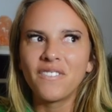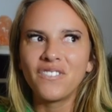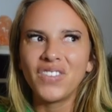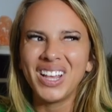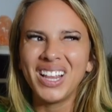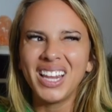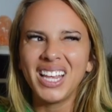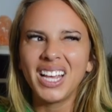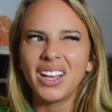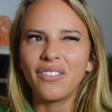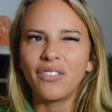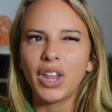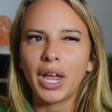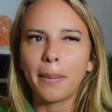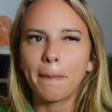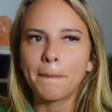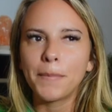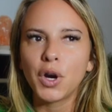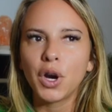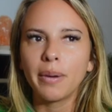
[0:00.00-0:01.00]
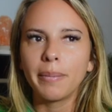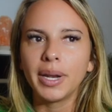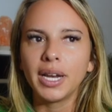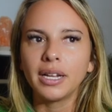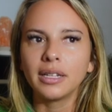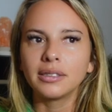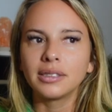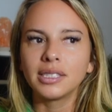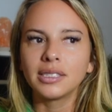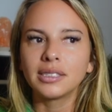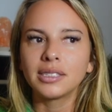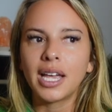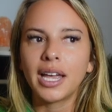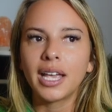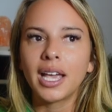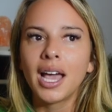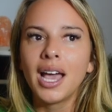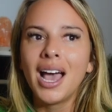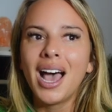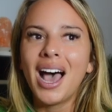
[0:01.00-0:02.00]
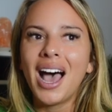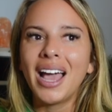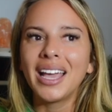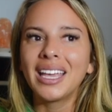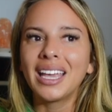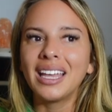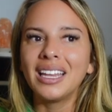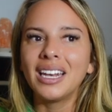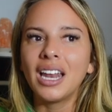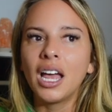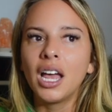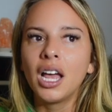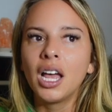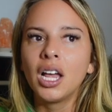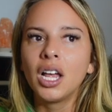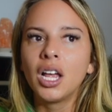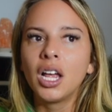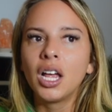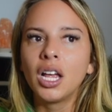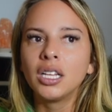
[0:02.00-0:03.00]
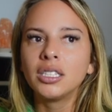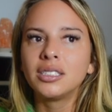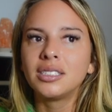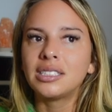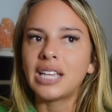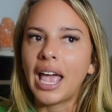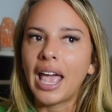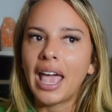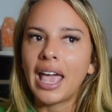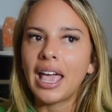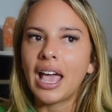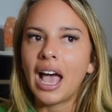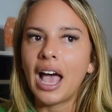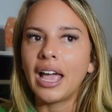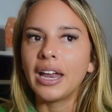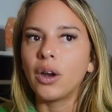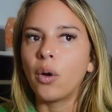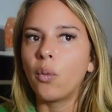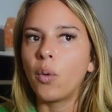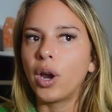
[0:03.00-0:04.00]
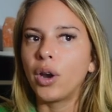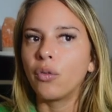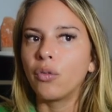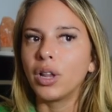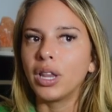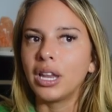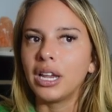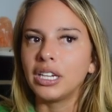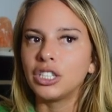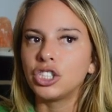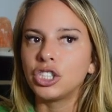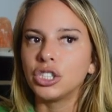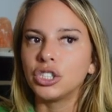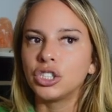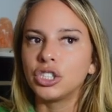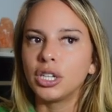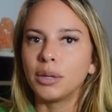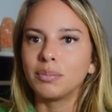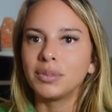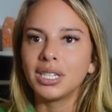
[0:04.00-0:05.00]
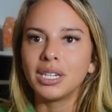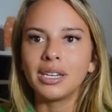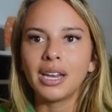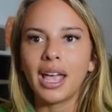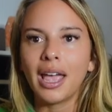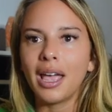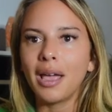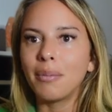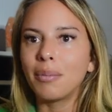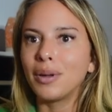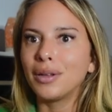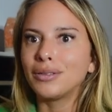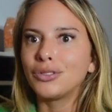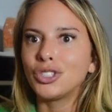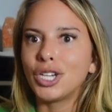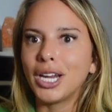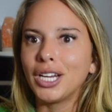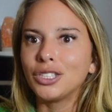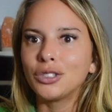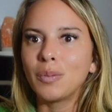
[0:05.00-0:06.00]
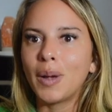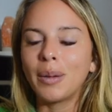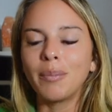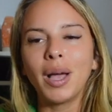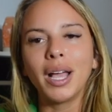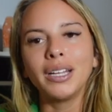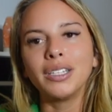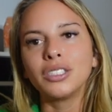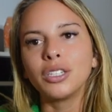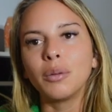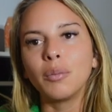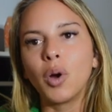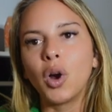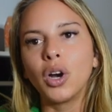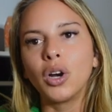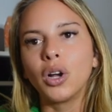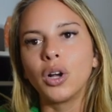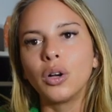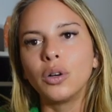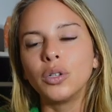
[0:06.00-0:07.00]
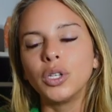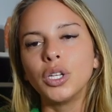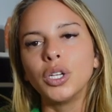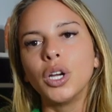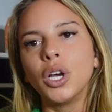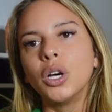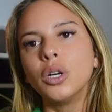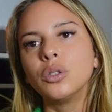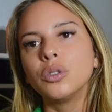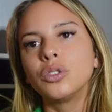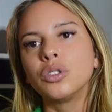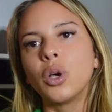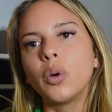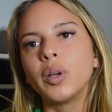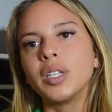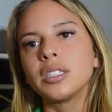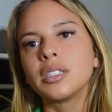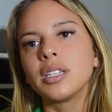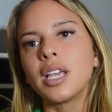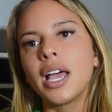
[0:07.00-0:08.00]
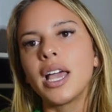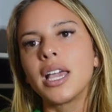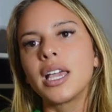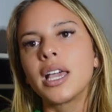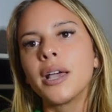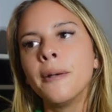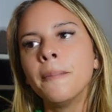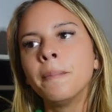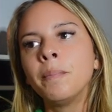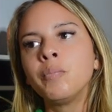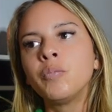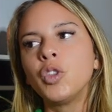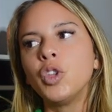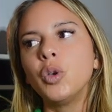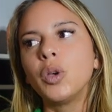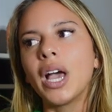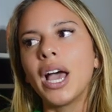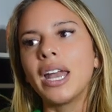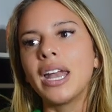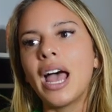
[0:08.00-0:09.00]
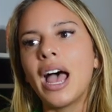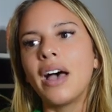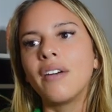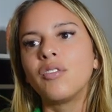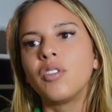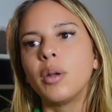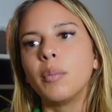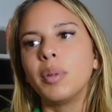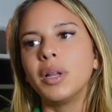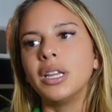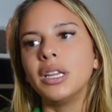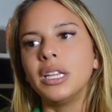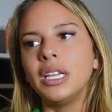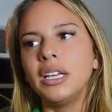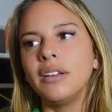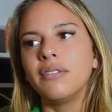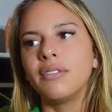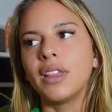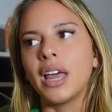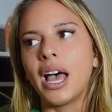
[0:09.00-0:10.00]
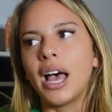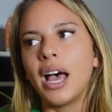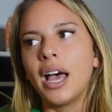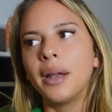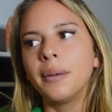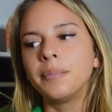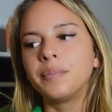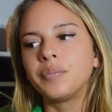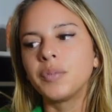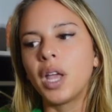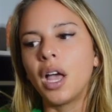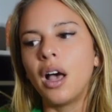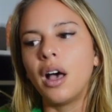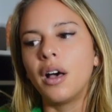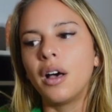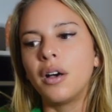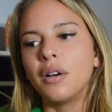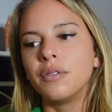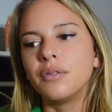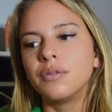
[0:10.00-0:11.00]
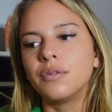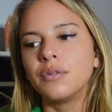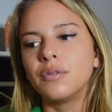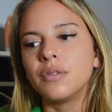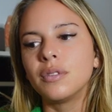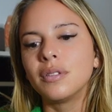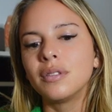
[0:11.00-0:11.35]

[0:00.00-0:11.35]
feeling of like permanence. It's like I can say I don't want a relationship today, but change my mind tomorrow, you know? So it's like you kind of have to believe that of